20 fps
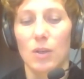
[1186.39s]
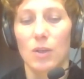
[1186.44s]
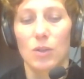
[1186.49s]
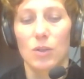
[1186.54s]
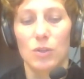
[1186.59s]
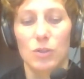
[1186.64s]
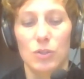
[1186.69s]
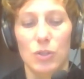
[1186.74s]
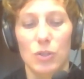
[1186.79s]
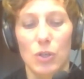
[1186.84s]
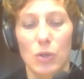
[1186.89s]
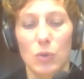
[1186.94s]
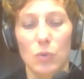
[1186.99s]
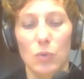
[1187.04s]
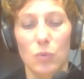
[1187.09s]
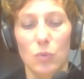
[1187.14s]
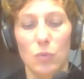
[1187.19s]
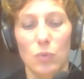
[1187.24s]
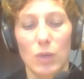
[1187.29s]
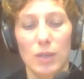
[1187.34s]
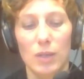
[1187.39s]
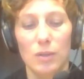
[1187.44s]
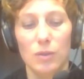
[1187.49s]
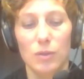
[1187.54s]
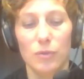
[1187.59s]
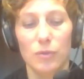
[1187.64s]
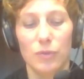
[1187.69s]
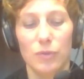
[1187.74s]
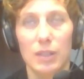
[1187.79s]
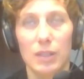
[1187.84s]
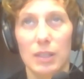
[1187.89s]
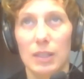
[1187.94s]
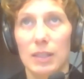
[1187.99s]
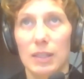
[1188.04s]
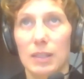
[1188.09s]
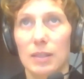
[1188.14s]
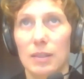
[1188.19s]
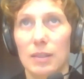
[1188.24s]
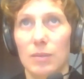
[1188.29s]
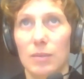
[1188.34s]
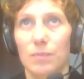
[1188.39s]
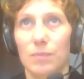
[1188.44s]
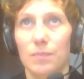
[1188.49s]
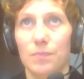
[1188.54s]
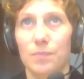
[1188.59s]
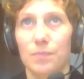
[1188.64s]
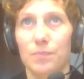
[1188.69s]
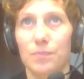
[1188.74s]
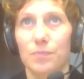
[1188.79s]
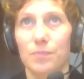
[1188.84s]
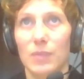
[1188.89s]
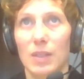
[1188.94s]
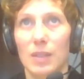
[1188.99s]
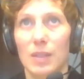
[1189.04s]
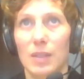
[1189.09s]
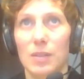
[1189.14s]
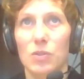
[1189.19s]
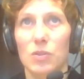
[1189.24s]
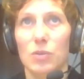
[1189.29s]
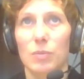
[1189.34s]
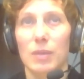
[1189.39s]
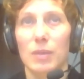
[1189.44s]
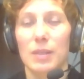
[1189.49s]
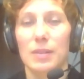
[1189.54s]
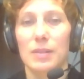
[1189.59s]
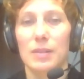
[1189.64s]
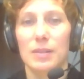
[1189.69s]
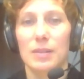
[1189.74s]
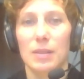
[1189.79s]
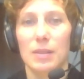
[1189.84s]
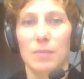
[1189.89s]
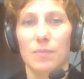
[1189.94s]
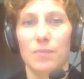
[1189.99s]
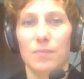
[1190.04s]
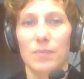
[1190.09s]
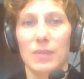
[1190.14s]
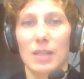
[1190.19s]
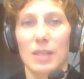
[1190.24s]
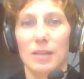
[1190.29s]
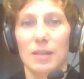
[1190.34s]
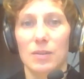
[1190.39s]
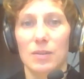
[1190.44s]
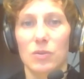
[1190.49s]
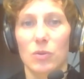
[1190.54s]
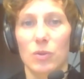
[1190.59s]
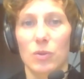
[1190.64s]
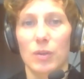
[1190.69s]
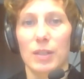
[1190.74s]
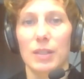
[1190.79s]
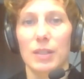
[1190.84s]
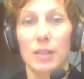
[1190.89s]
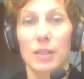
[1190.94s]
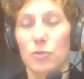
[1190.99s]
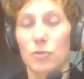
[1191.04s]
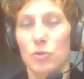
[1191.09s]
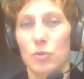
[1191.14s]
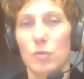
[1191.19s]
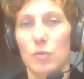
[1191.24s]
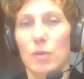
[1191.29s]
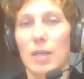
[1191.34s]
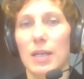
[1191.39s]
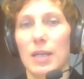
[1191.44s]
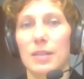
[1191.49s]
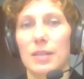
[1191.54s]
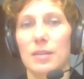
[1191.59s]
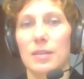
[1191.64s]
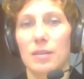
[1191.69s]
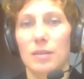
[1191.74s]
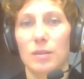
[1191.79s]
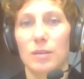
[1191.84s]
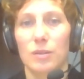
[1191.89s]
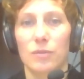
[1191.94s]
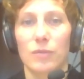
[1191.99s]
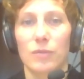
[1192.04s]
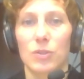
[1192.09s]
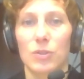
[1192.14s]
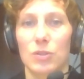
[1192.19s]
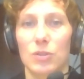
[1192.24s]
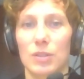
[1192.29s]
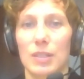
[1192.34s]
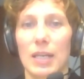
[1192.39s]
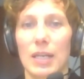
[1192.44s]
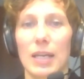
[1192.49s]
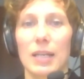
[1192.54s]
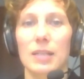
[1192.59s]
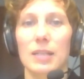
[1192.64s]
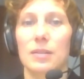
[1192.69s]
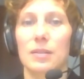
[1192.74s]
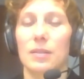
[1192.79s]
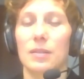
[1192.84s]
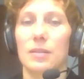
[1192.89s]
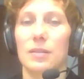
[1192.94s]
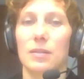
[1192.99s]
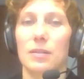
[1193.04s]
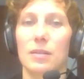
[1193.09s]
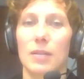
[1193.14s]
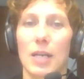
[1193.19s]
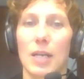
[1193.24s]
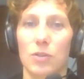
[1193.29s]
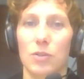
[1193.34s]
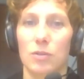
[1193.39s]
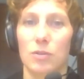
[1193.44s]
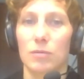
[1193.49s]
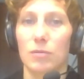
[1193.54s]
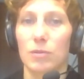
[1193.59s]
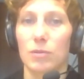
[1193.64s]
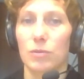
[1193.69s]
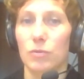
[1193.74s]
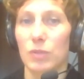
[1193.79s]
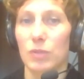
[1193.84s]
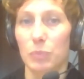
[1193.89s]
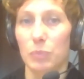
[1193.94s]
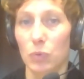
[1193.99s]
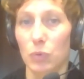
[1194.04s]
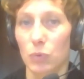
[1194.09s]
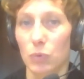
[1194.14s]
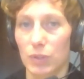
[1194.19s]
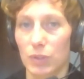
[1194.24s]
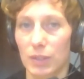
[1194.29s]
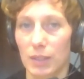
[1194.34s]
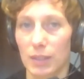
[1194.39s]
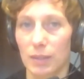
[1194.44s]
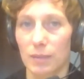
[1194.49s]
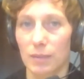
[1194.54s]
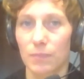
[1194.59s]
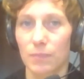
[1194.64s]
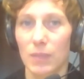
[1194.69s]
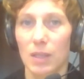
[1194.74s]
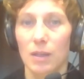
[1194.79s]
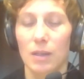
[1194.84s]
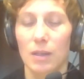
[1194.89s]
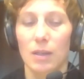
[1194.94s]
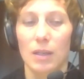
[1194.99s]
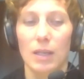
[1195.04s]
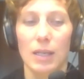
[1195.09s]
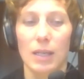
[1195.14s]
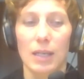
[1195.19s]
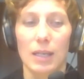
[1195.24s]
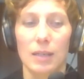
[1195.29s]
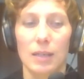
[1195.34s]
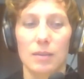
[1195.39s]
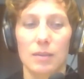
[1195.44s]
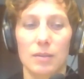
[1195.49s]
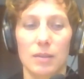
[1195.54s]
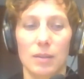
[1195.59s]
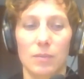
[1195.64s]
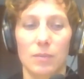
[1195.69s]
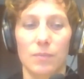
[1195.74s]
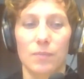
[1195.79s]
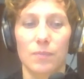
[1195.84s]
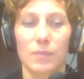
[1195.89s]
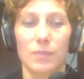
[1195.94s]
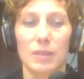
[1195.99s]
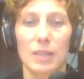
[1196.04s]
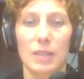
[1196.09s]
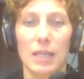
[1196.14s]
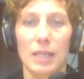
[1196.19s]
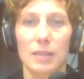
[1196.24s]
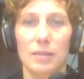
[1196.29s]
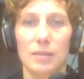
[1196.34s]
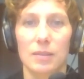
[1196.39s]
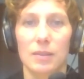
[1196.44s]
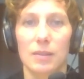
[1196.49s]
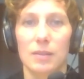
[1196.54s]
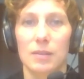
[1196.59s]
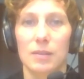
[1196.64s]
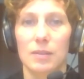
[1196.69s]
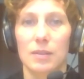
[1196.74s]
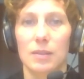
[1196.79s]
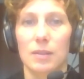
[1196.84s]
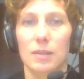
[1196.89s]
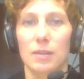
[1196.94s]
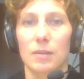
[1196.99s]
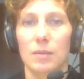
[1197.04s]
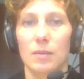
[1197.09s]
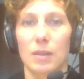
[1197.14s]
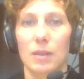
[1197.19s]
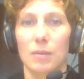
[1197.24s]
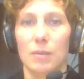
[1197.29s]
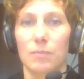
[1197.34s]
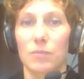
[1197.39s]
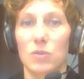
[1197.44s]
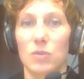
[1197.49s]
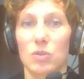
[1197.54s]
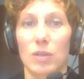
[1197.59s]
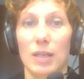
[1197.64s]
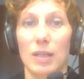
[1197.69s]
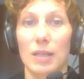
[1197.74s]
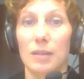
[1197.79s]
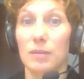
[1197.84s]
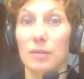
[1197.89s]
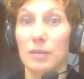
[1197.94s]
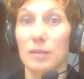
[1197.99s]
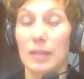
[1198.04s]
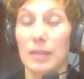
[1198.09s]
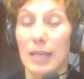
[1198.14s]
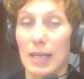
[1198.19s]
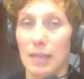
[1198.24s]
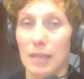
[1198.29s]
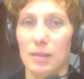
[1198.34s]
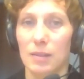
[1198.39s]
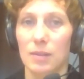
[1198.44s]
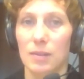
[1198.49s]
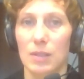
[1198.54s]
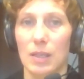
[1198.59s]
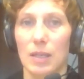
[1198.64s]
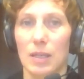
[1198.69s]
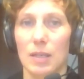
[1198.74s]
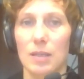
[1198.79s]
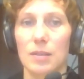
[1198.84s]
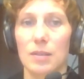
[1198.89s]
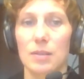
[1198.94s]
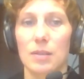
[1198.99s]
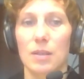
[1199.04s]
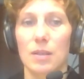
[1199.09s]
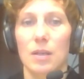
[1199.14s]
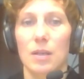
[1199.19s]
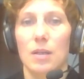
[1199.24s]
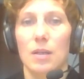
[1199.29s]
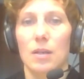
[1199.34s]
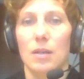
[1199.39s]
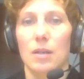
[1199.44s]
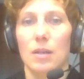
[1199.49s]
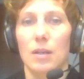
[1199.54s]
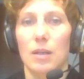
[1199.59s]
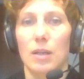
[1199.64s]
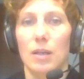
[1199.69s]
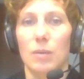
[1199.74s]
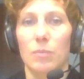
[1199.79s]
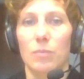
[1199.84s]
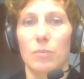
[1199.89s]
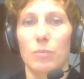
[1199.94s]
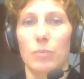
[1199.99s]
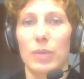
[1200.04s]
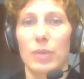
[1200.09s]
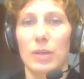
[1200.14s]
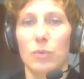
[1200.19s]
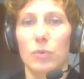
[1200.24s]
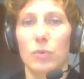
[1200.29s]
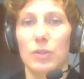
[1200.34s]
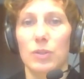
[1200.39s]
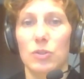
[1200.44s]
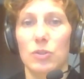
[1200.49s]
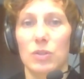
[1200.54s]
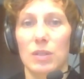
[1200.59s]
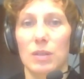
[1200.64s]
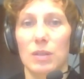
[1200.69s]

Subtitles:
So one of the instruments that is already enshrined in the convention text is the national reporting, and that is a triennial exercise by which